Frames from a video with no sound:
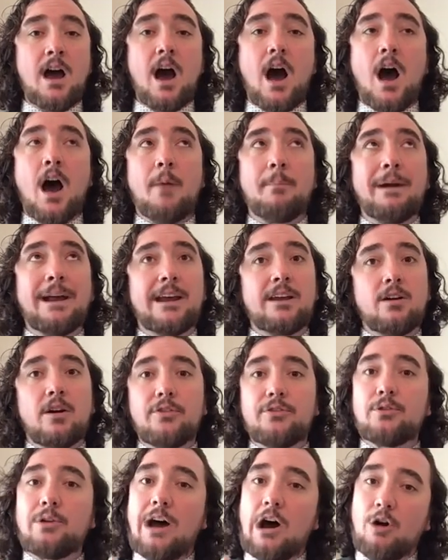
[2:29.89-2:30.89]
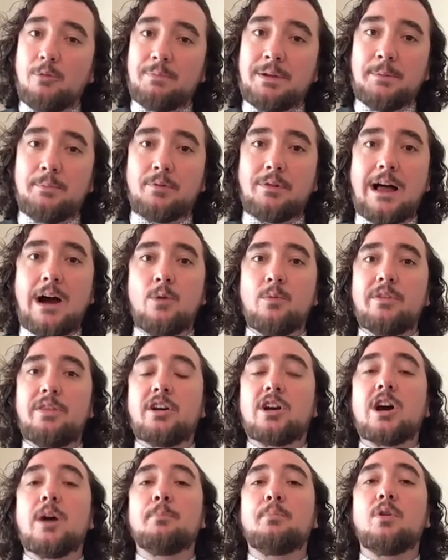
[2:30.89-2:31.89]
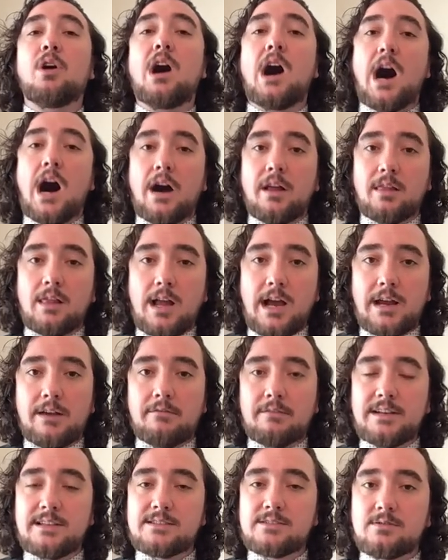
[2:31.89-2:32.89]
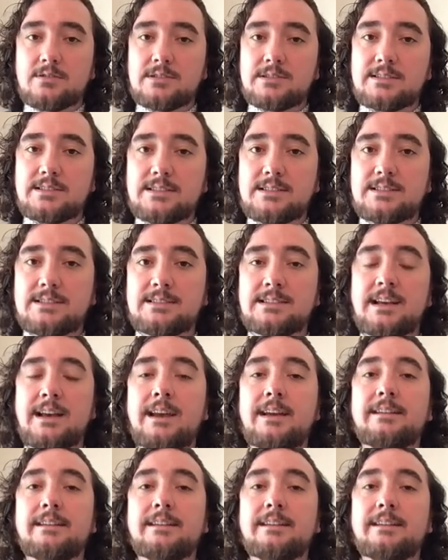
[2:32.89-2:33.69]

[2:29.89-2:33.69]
I can also help people out with a couple online resources